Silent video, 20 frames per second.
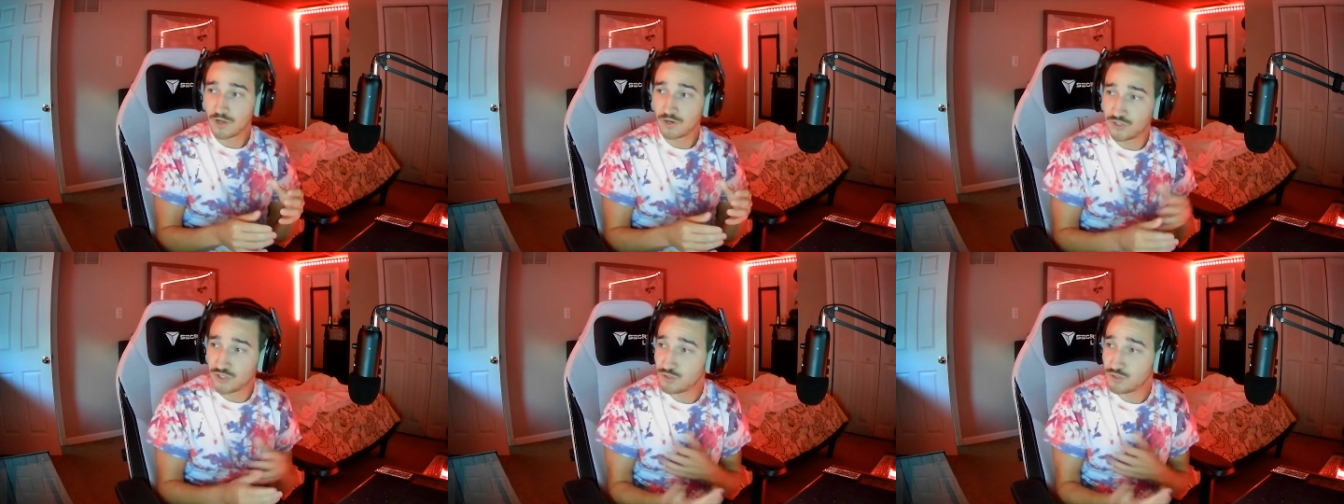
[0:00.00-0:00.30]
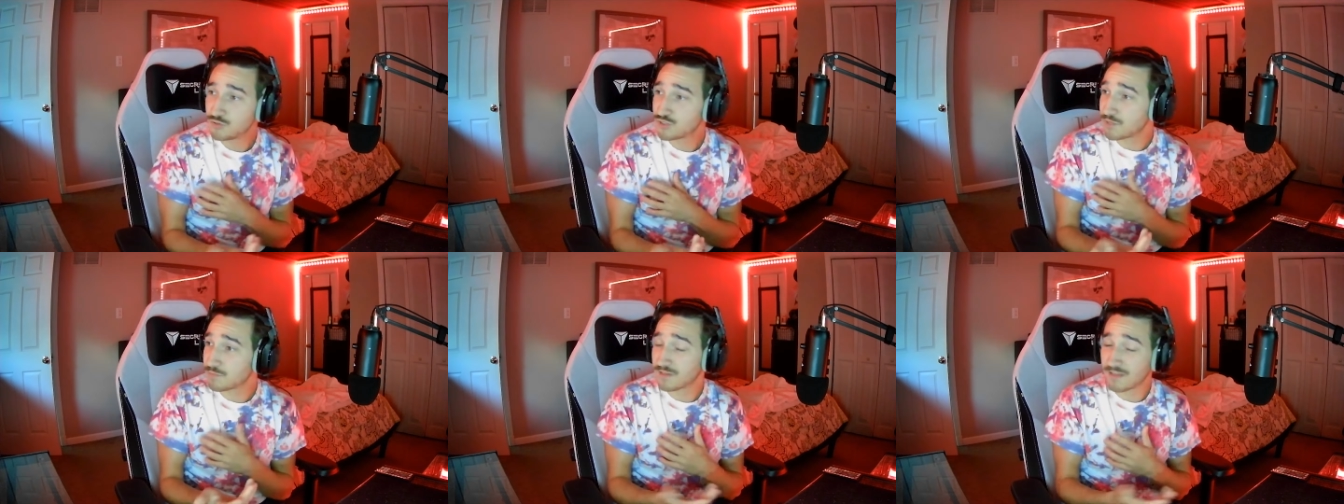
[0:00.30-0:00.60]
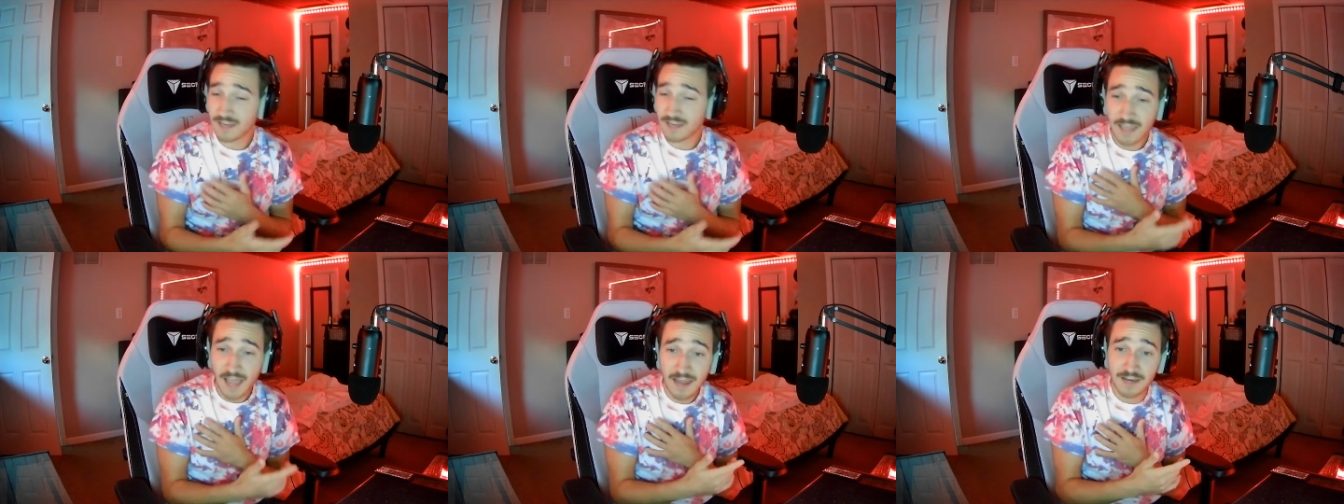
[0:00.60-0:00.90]
do something
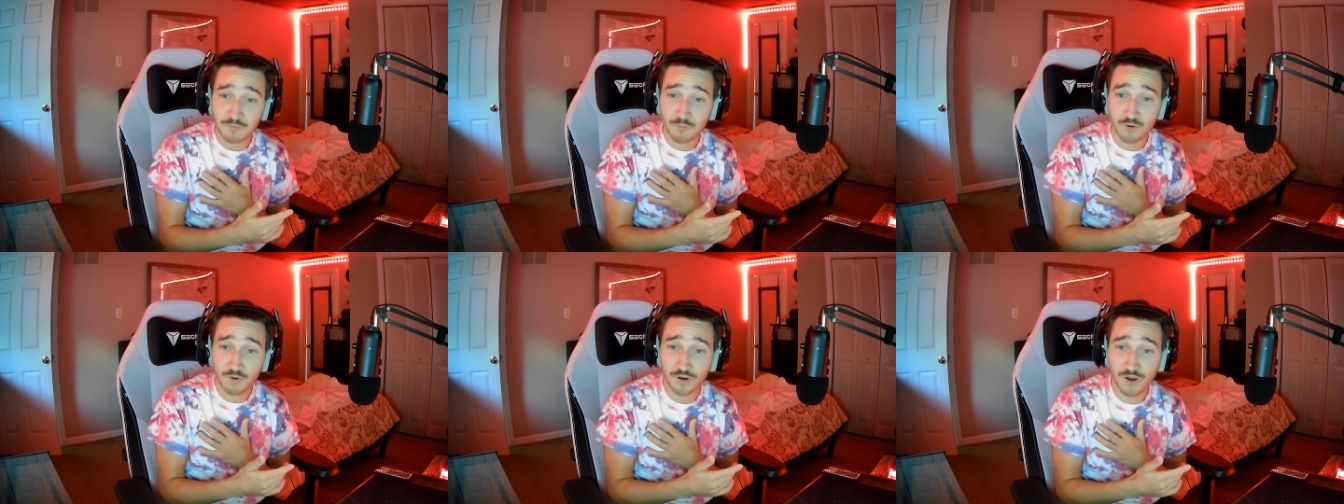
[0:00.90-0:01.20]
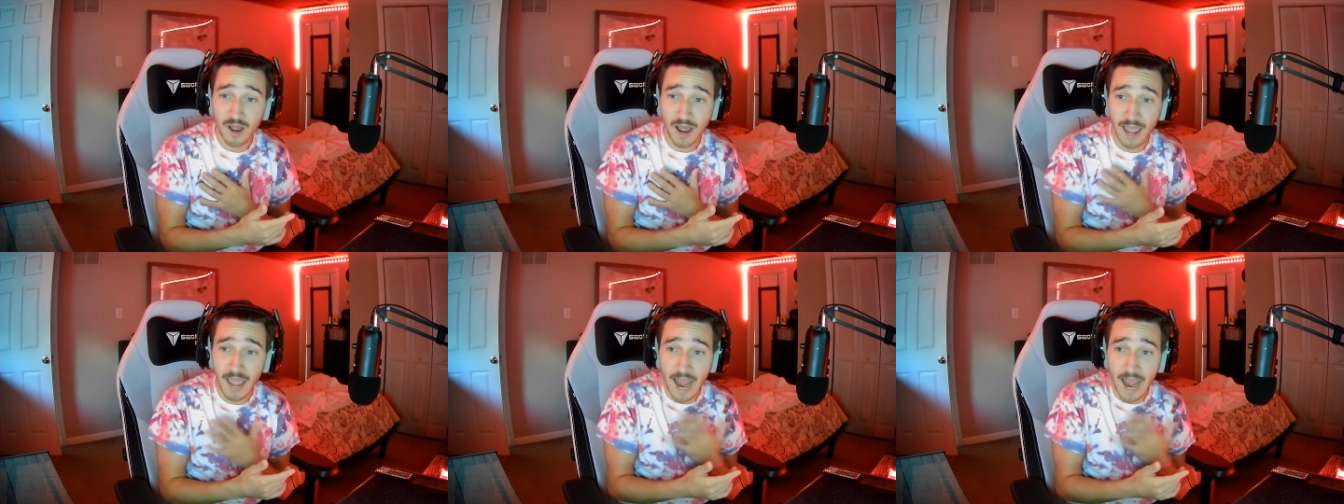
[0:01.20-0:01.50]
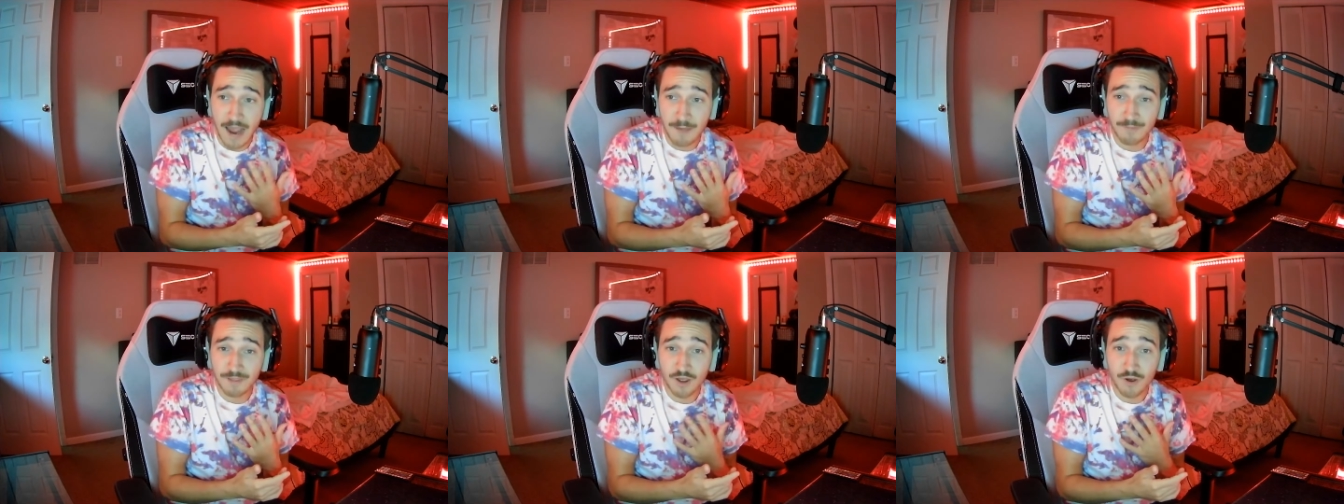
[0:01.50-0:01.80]
like I did, where
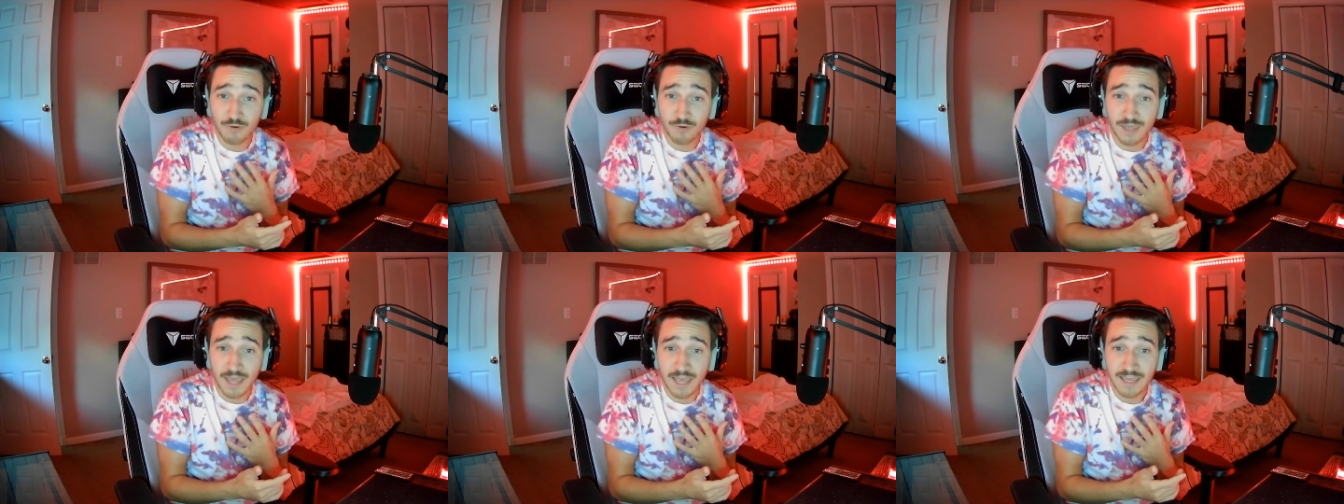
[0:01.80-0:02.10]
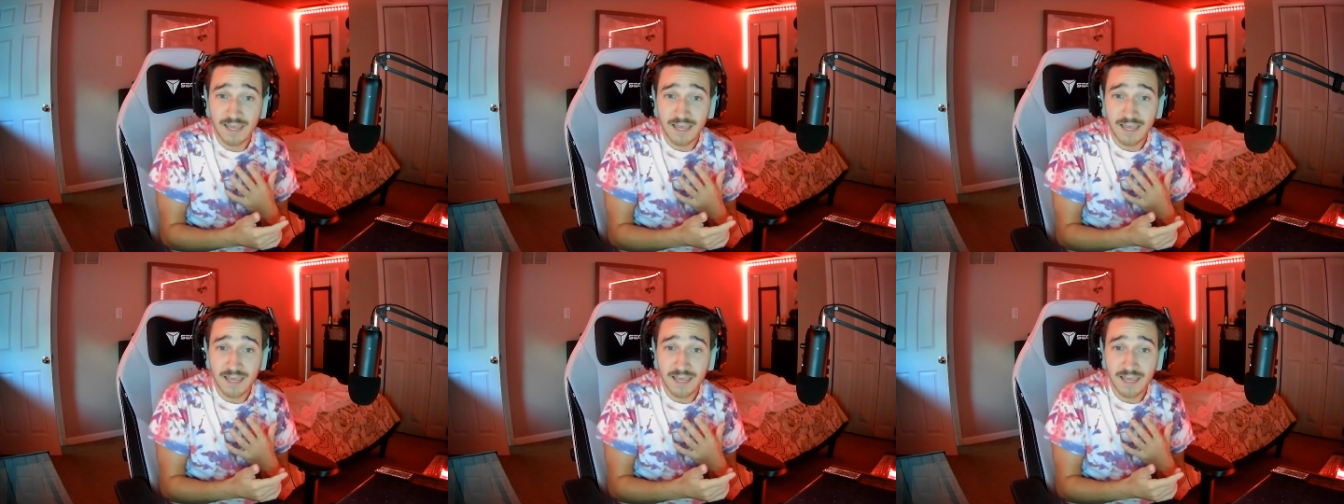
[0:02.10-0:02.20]
I'm like, okay,